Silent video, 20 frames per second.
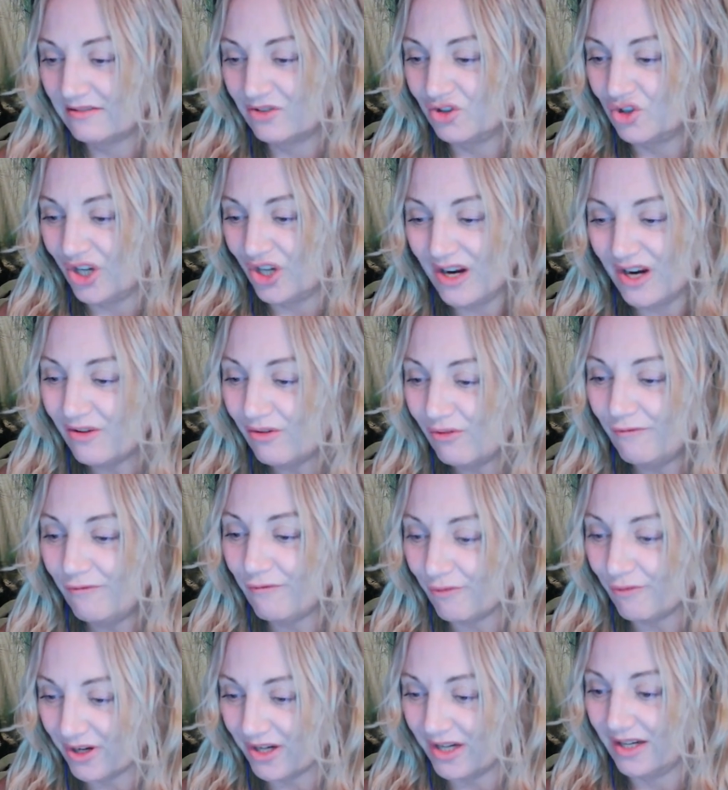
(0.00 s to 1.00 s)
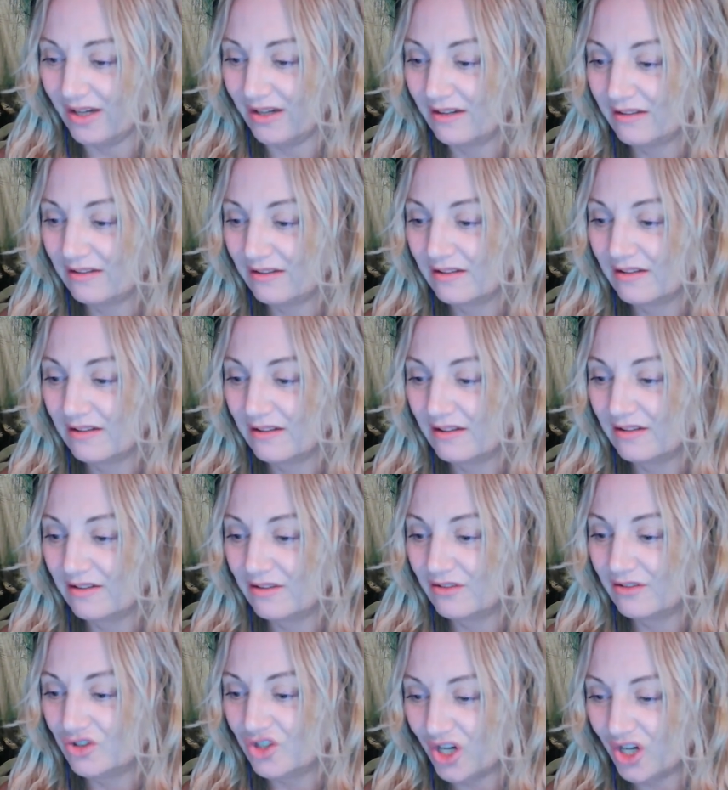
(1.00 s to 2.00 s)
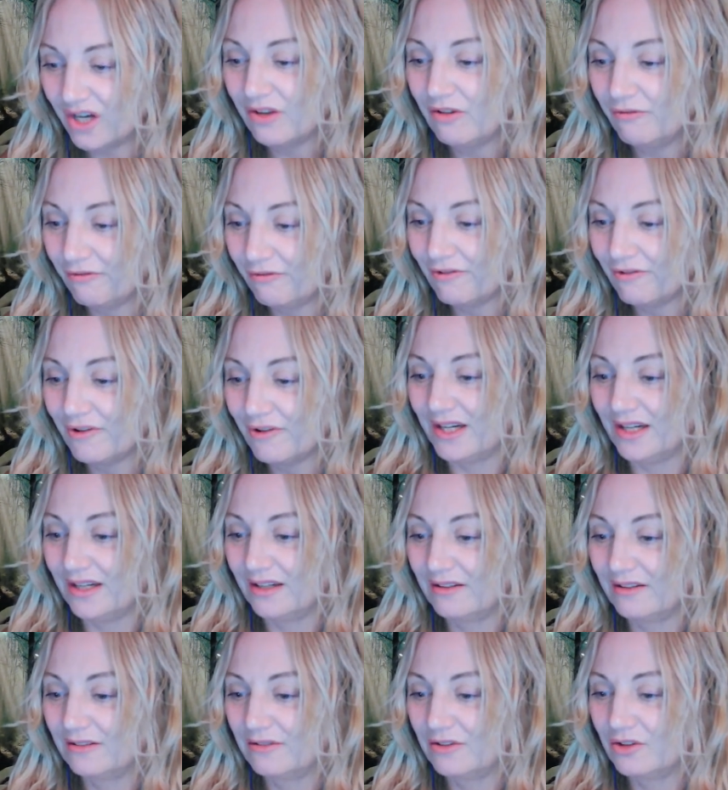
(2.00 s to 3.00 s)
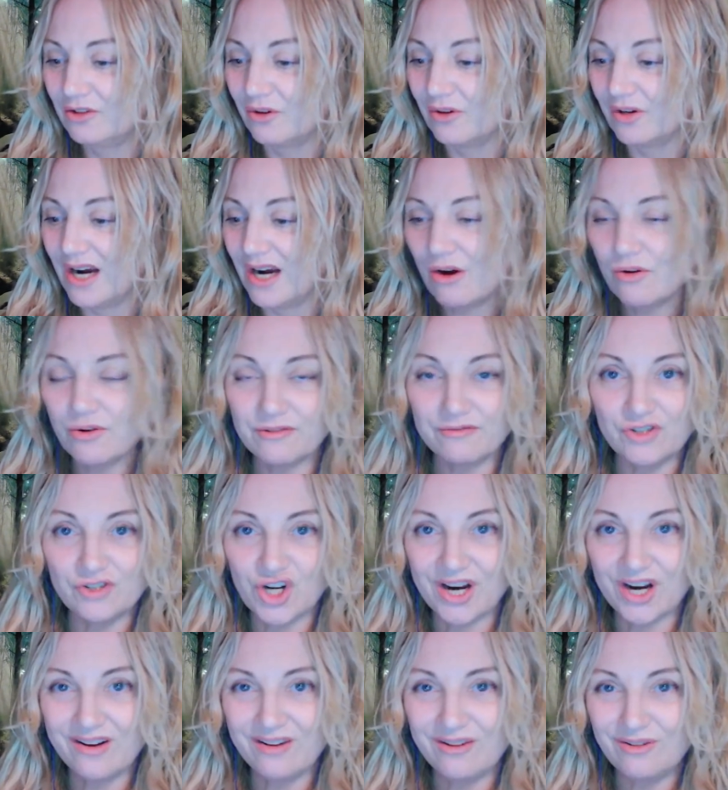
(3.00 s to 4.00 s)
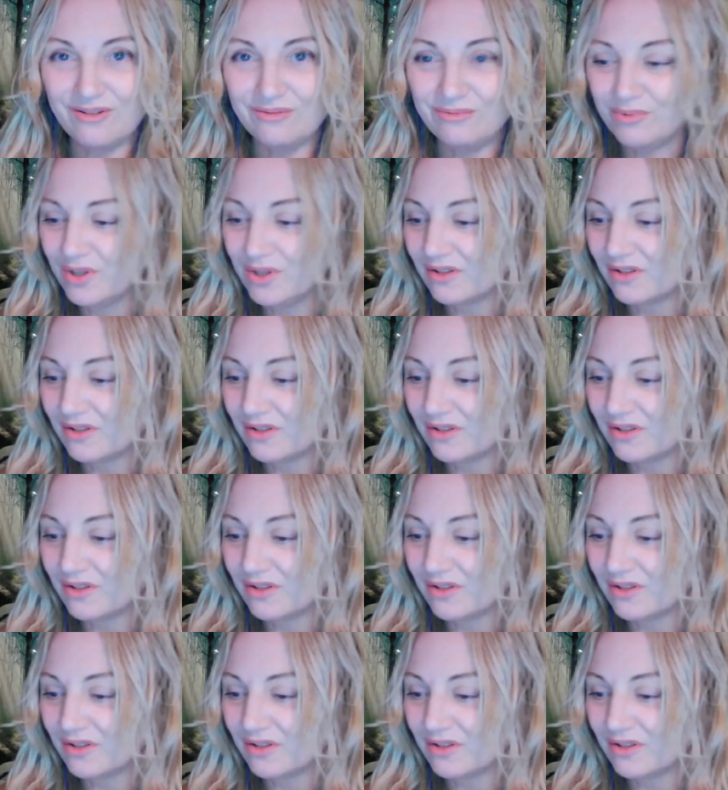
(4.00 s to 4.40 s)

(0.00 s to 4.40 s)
Jail-free. Jail-free. You're out of jail?